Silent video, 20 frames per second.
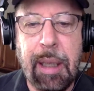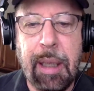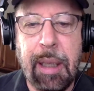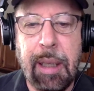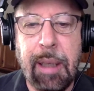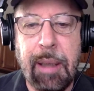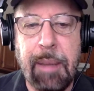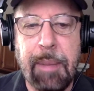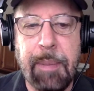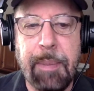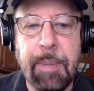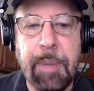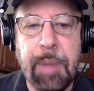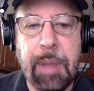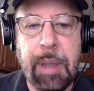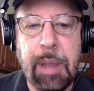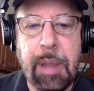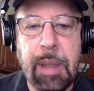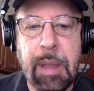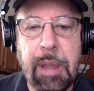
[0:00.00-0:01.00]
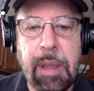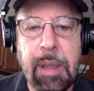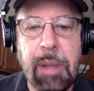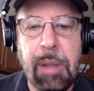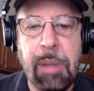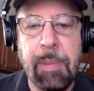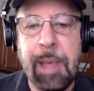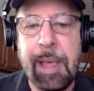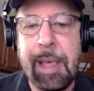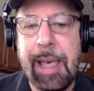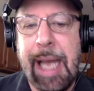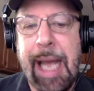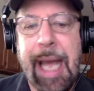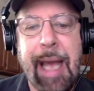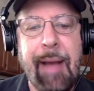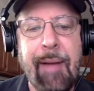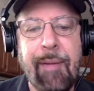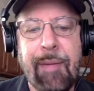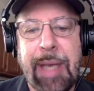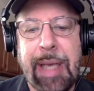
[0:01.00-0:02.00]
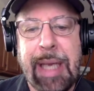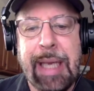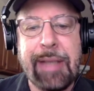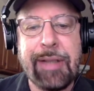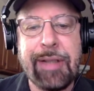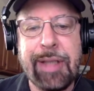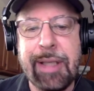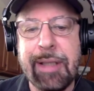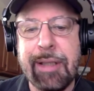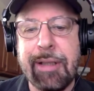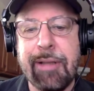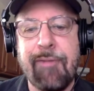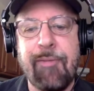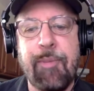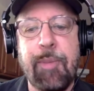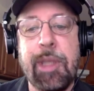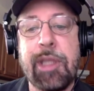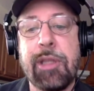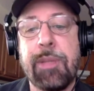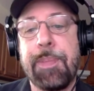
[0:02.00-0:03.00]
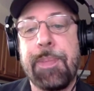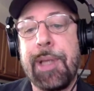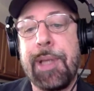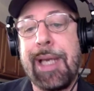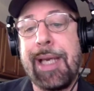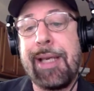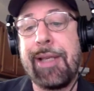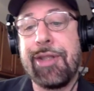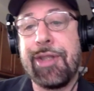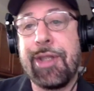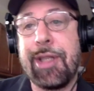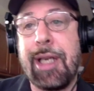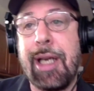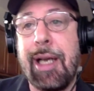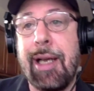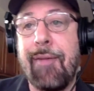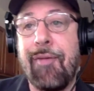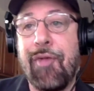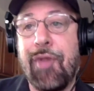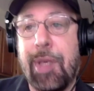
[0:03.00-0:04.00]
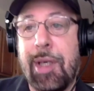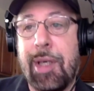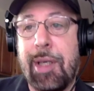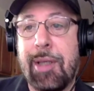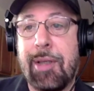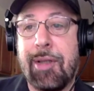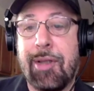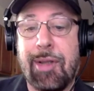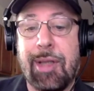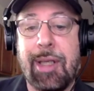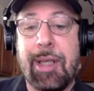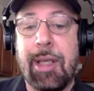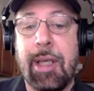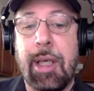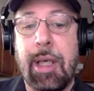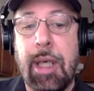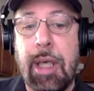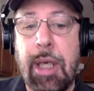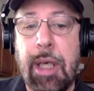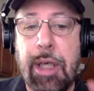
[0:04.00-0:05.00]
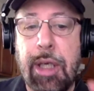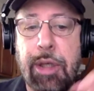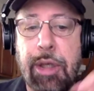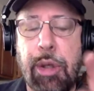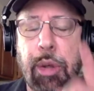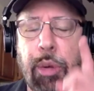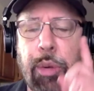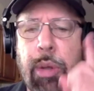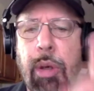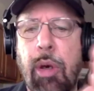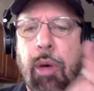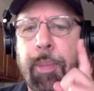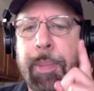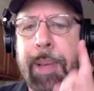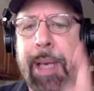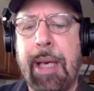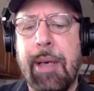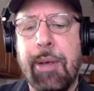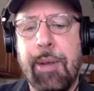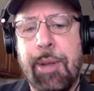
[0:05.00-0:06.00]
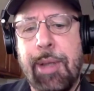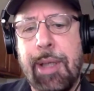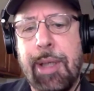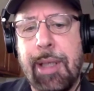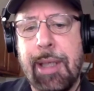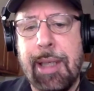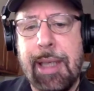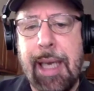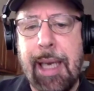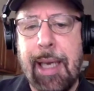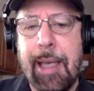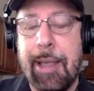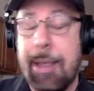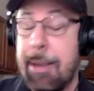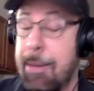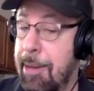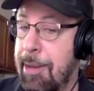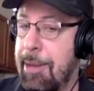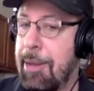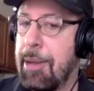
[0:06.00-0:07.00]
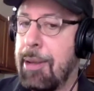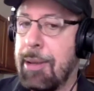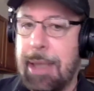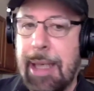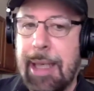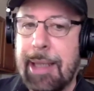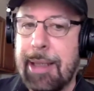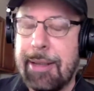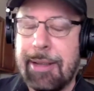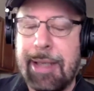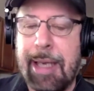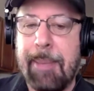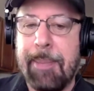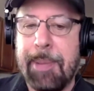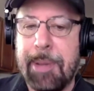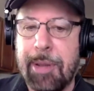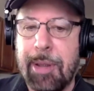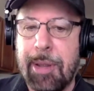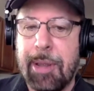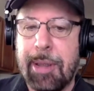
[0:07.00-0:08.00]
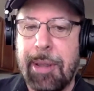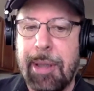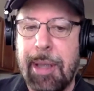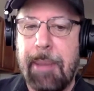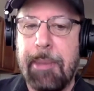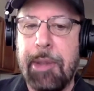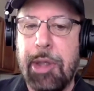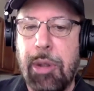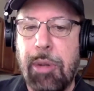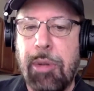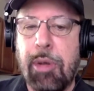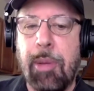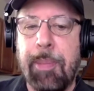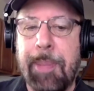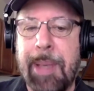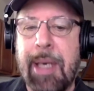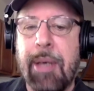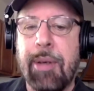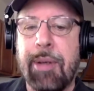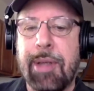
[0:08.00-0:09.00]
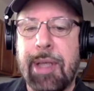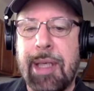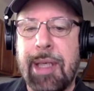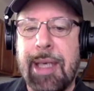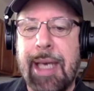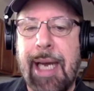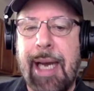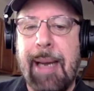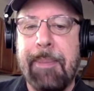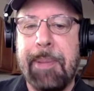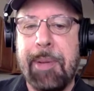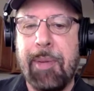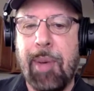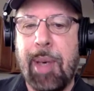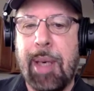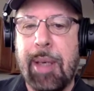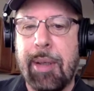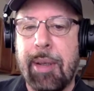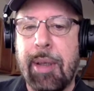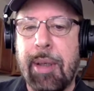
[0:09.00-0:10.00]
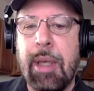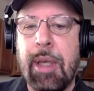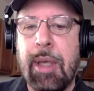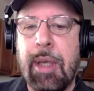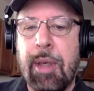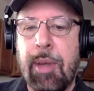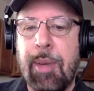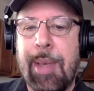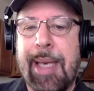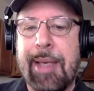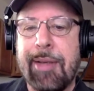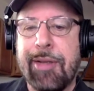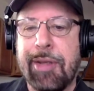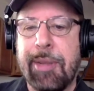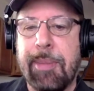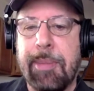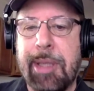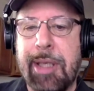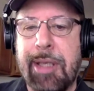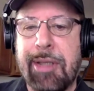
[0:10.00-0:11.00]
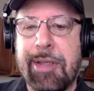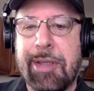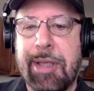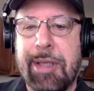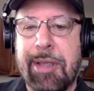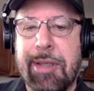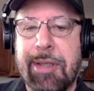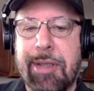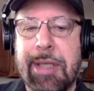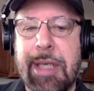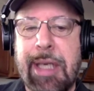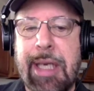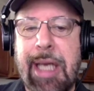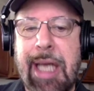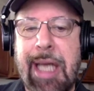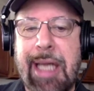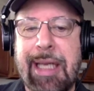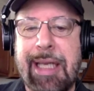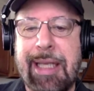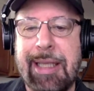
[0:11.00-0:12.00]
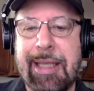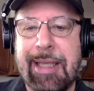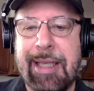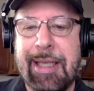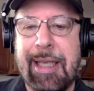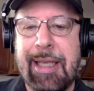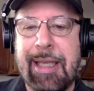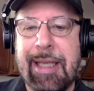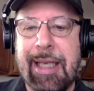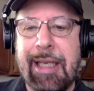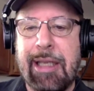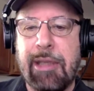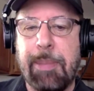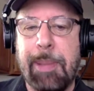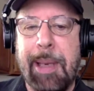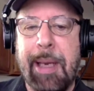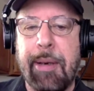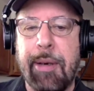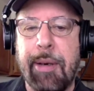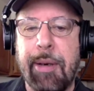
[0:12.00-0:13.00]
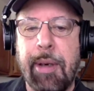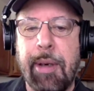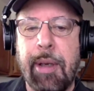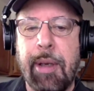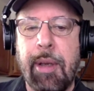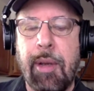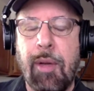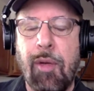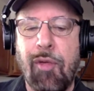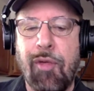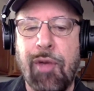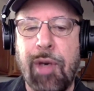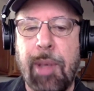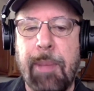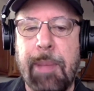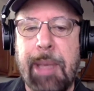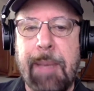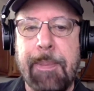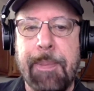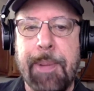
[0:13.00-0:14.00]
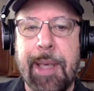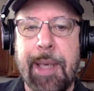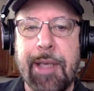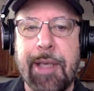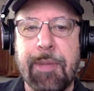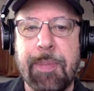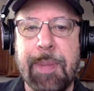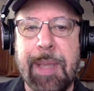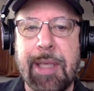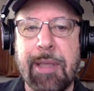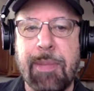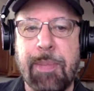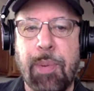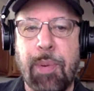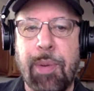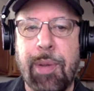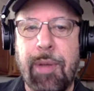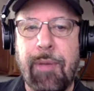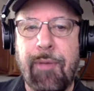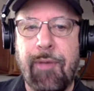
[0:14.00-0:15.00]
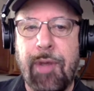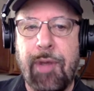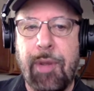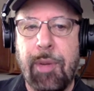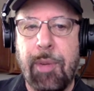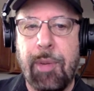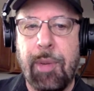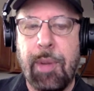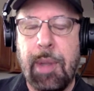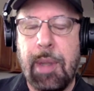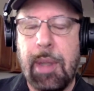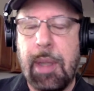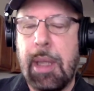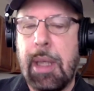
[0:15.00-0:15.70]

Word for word: um, you might have a sense of misplaced confidence that you know better than a co- oh god this happens all the time you know better than a copywriter who has some distance and can see things better from a prospect's point of view.